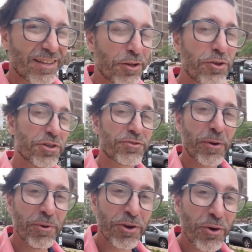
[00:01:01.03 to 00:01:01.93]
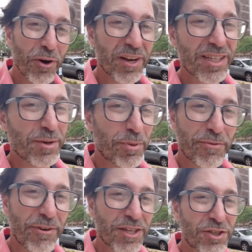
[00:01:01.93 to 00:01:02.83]
Luther's from New York. He's a
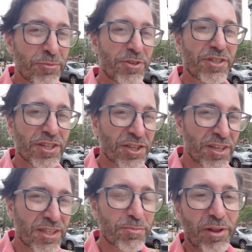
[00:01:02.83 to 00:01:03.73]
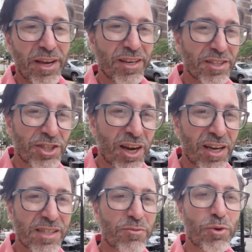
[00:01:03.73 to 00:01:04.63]
professional musician. He's played
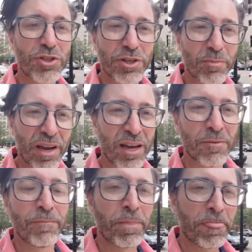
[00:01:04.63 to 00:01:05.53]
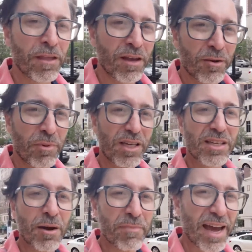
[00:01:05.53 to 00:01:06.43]
Sean's worship band, but
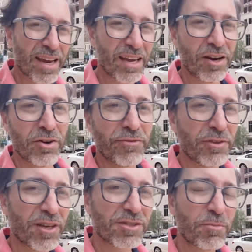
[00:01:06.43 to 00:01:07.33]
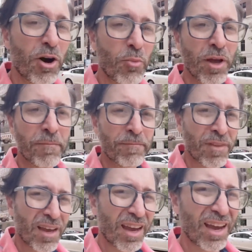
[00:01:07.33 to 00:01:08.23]
he's come back here for this moment,
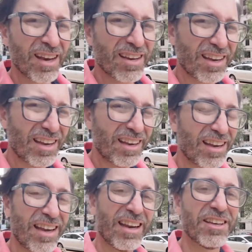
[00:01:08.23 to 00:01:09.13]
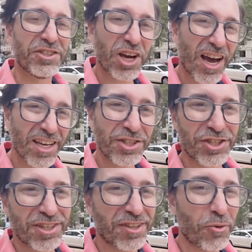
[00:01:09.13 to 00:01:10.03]
and he he didn't
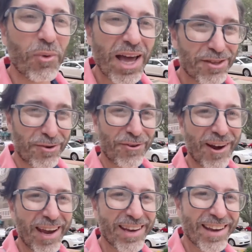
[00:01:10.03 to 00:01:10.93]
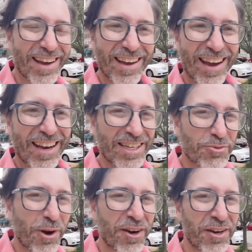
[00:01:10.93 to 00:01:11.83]
judge the weather right, and
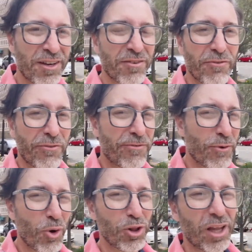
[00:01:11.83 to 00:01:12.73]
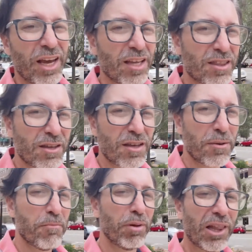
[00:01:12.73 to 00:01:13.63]
he's wearing full length
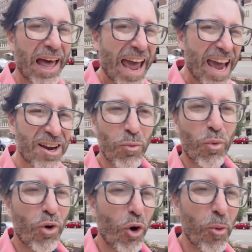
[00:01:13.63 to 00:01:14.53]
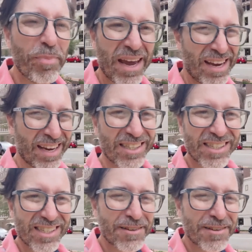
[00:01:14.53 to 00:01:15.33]
black wool pants.